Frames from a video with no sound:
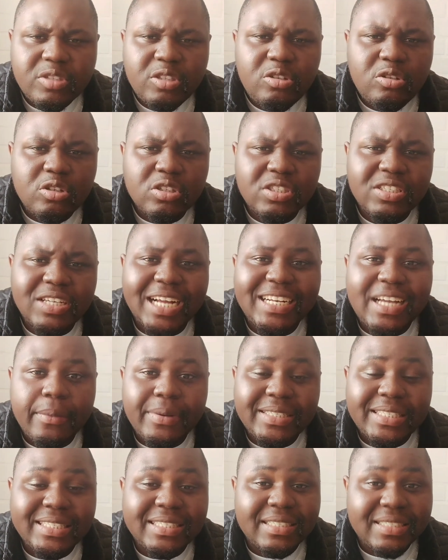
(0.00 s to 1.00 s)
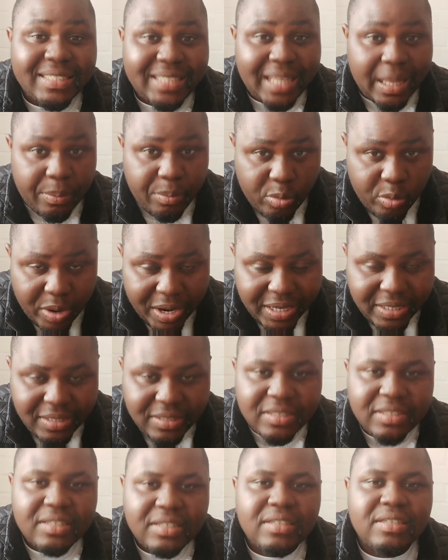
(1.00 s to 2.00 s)
There are diabetes type 1,
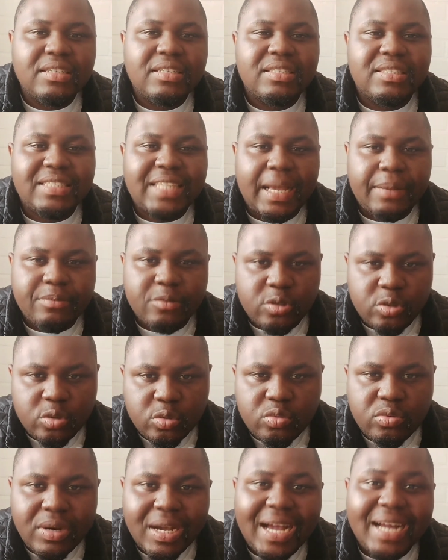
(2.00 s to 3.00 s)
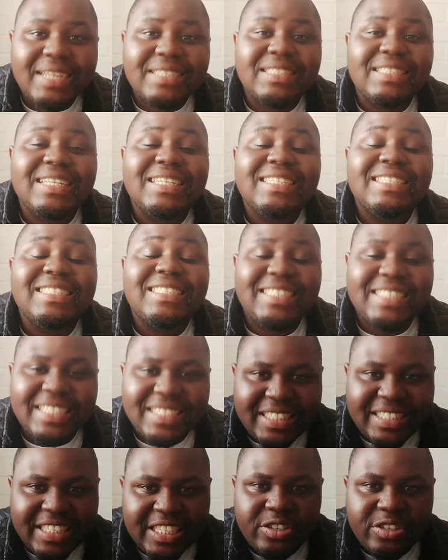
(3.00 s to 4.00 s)
type 2, and
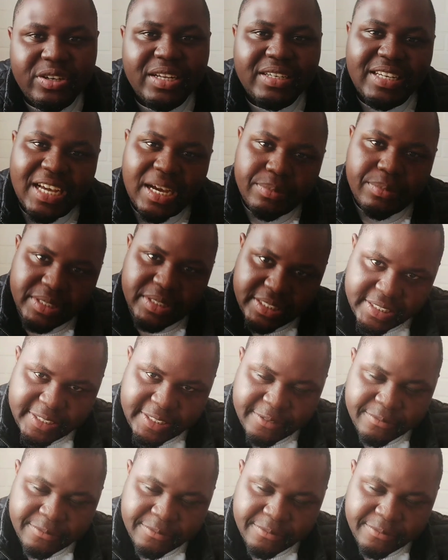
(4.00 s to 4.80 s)
gestational diabetes.